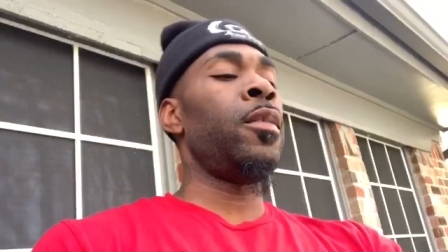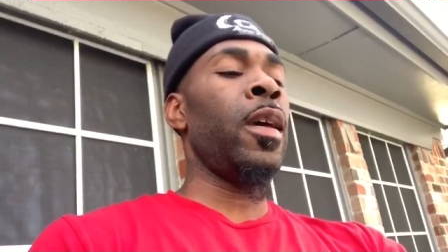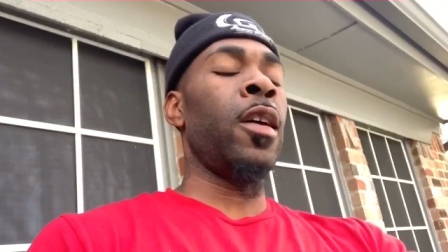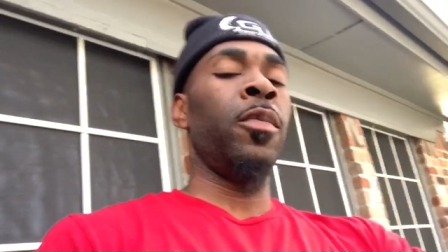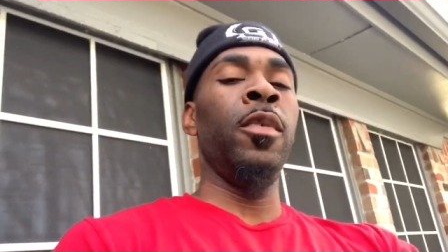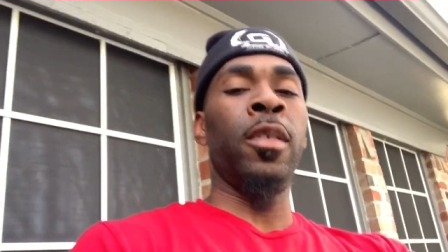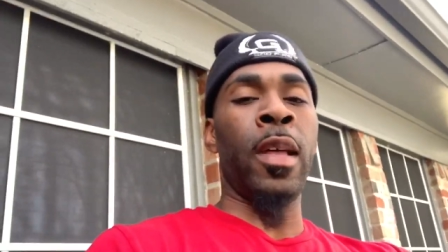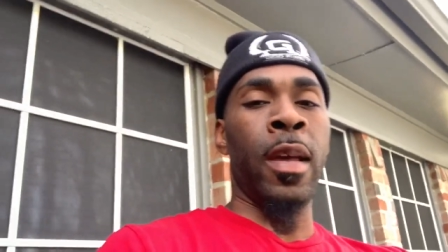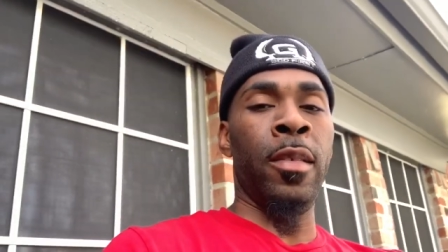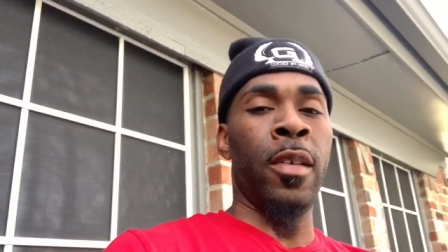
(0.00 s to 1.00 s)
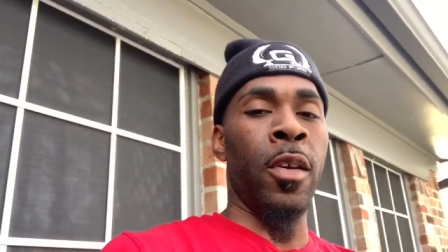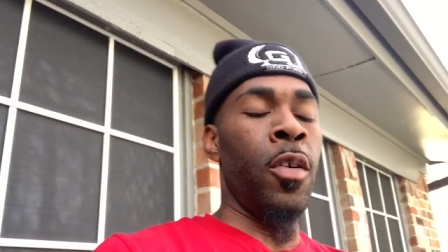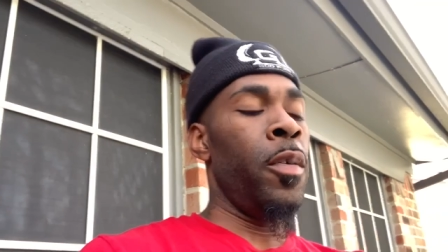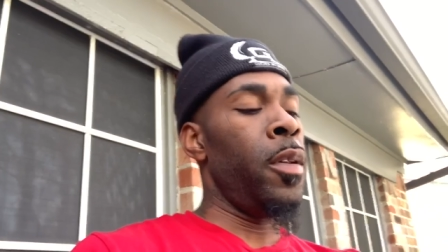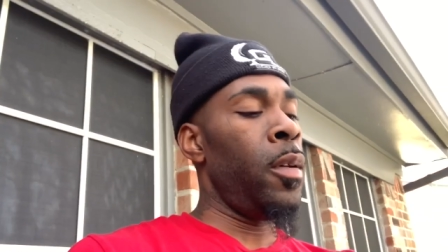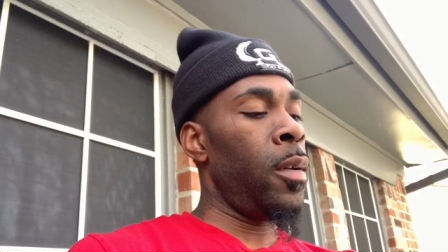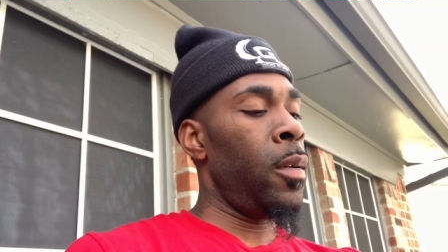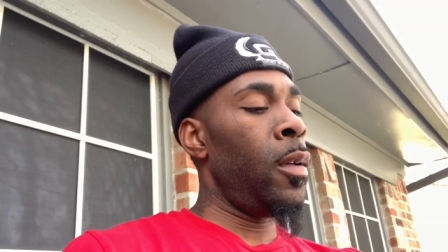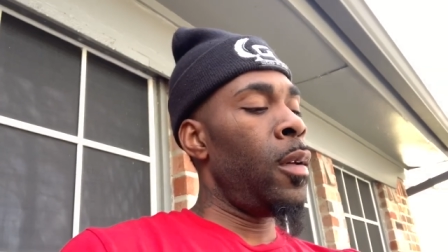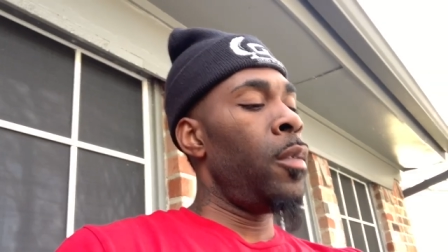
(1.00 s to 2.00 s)
They got some little things that go in there,
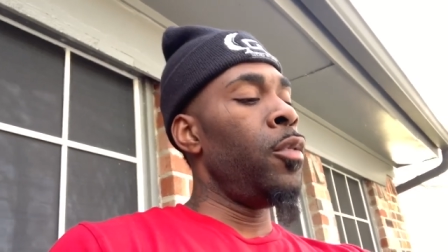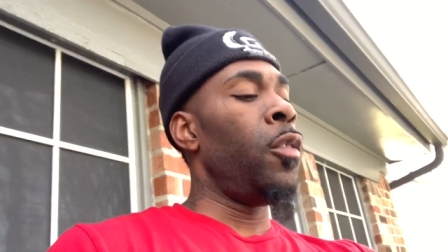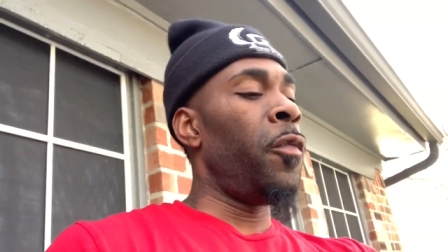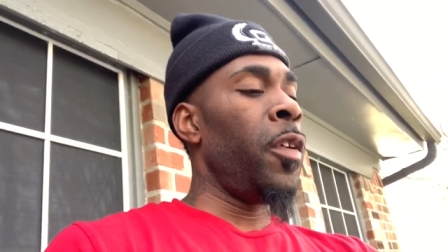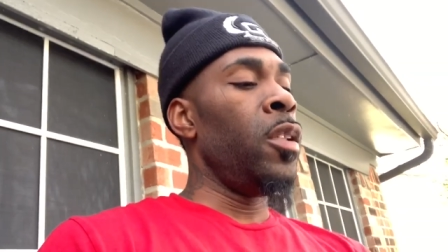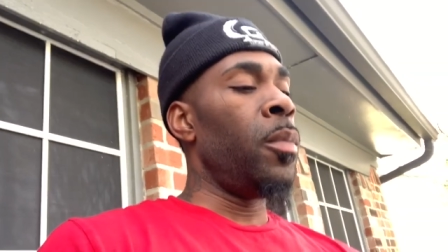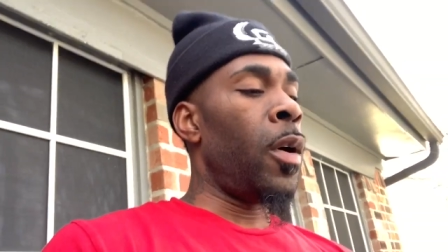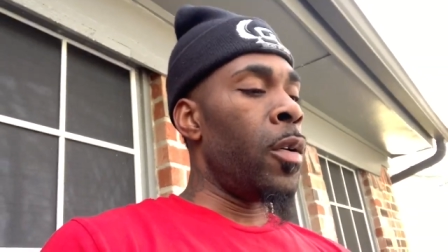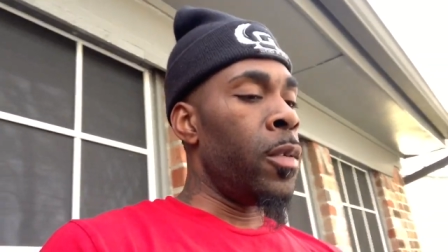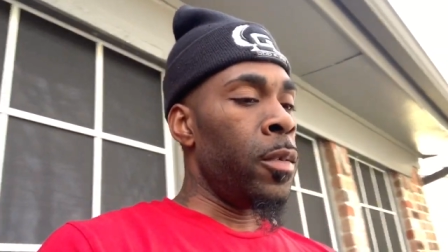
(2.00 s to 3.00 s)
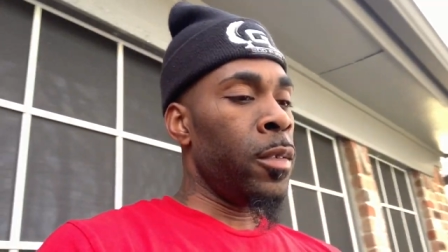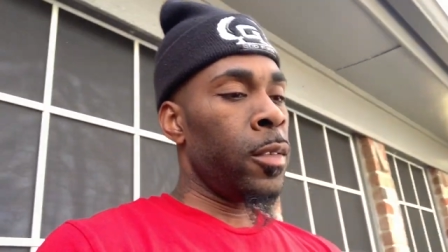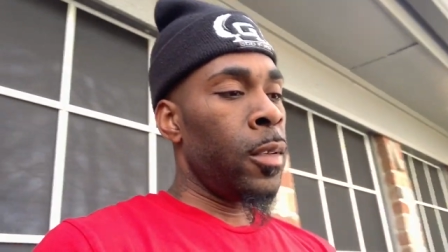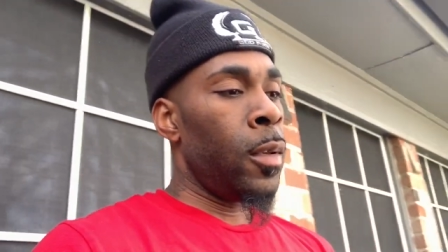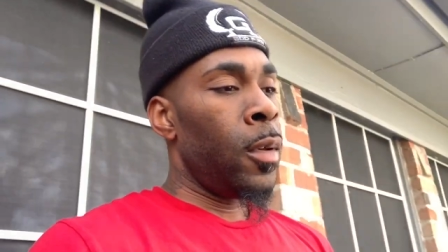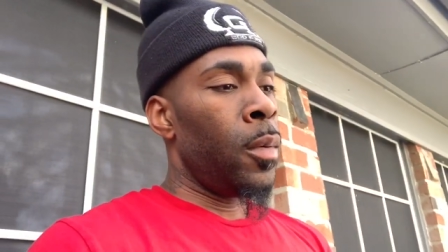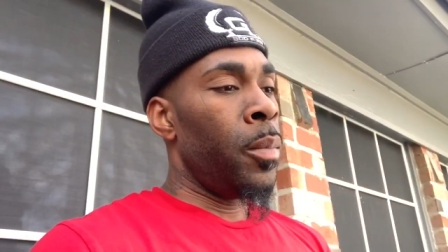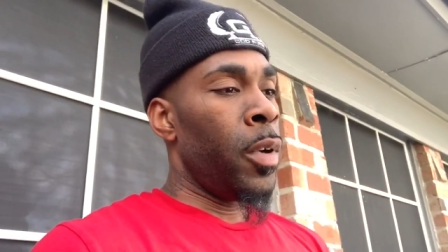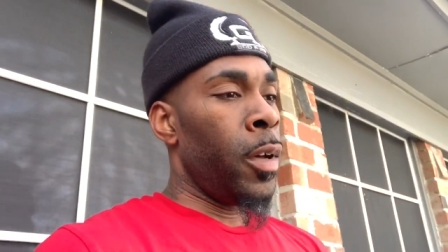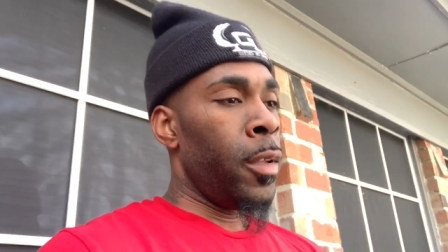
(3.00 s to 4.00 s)
you can feel them holes,
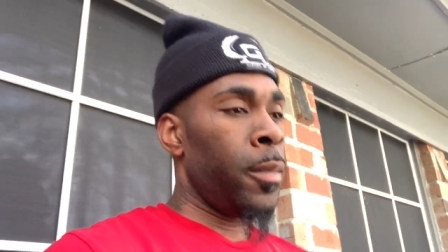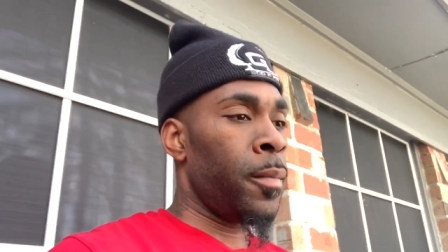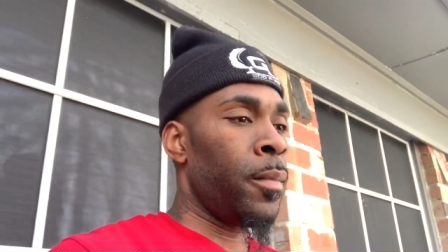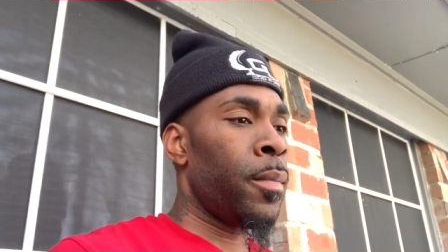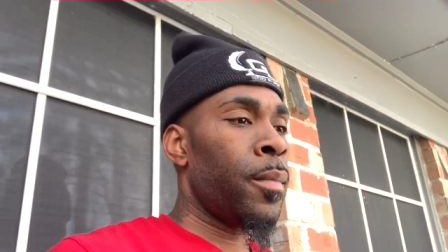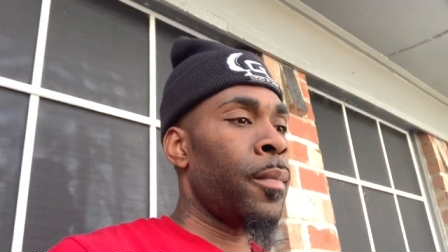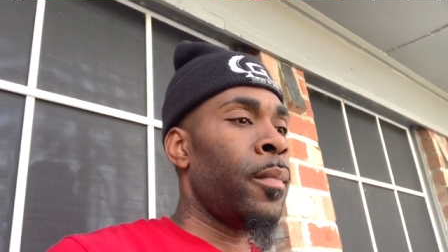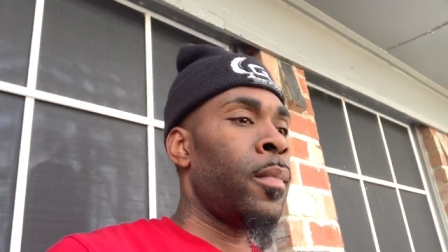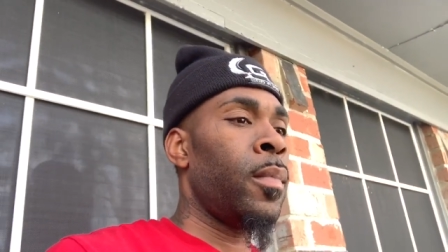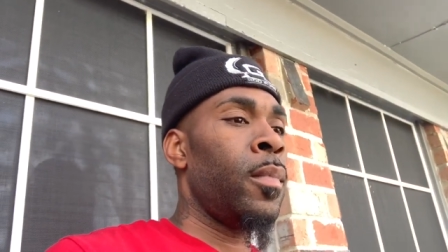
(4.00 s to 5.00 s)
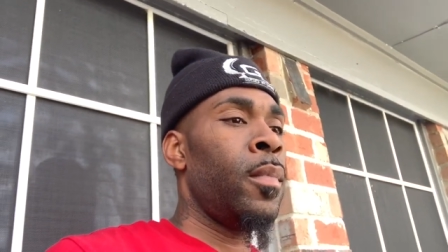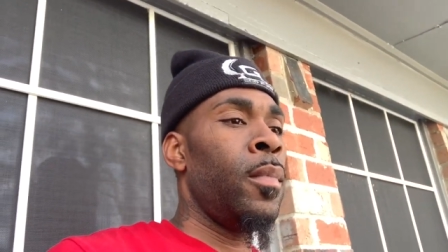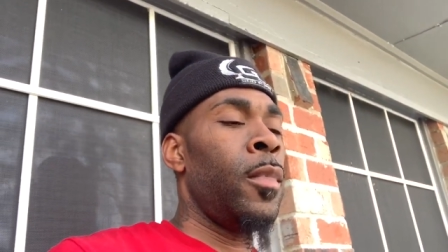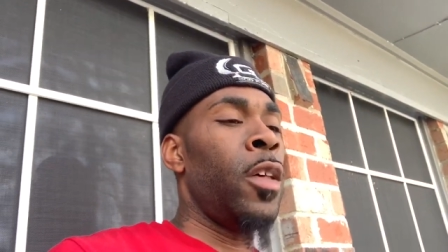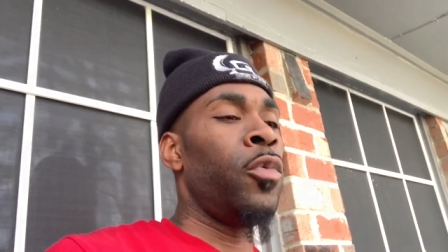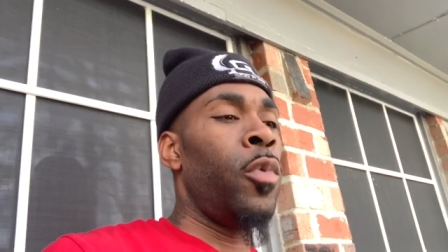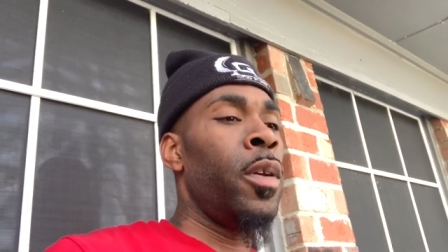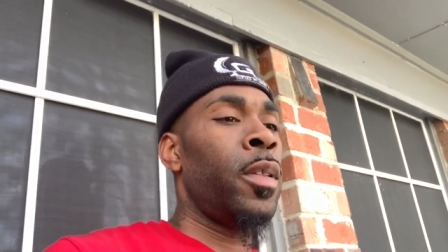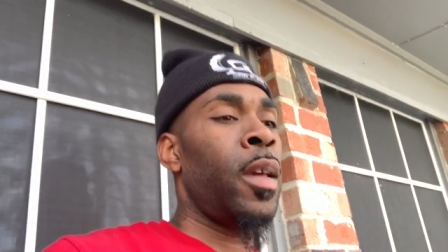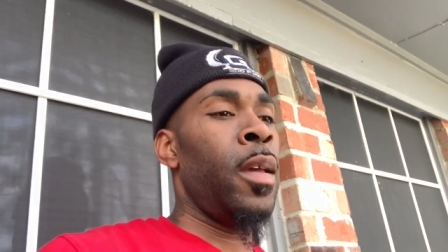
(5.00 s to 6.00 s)
but that's
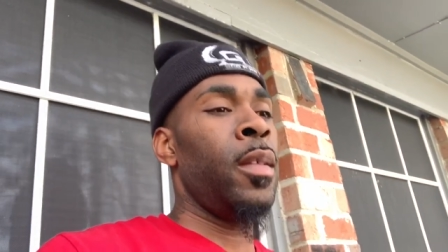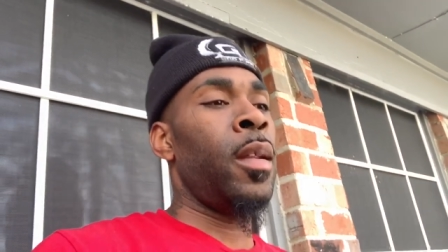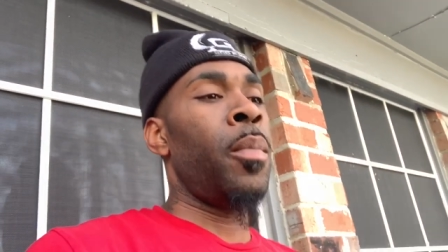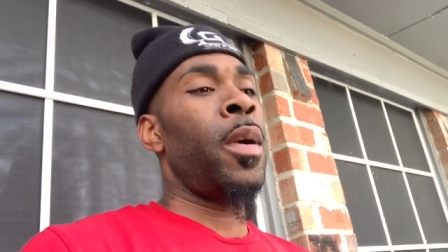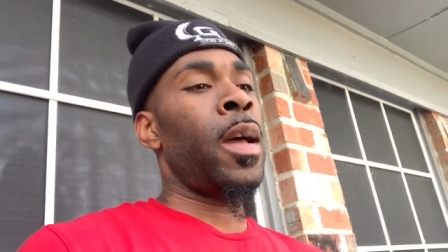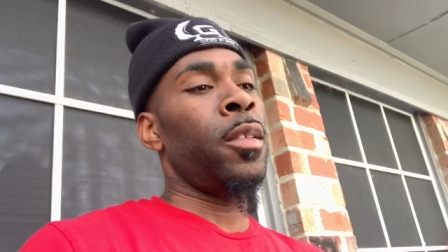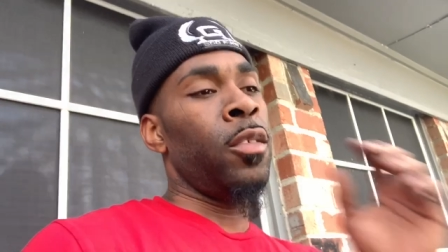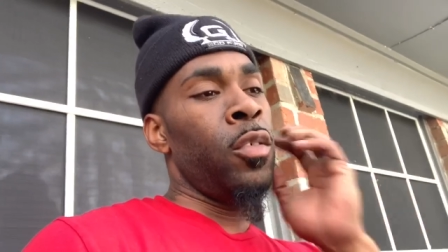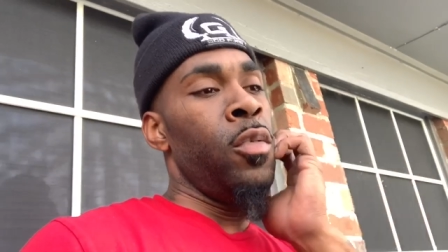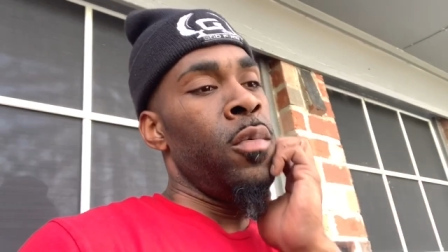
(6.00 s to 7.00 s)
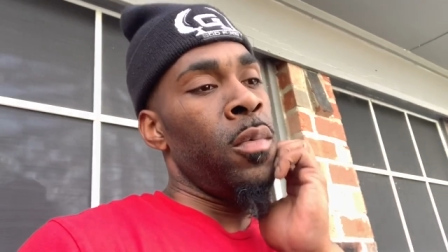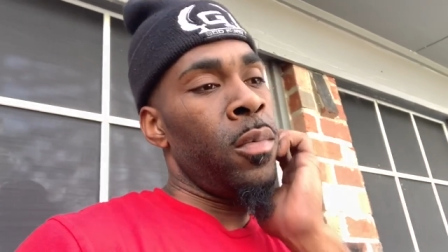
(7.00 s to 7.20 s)
one thing that I'm gonna have to do.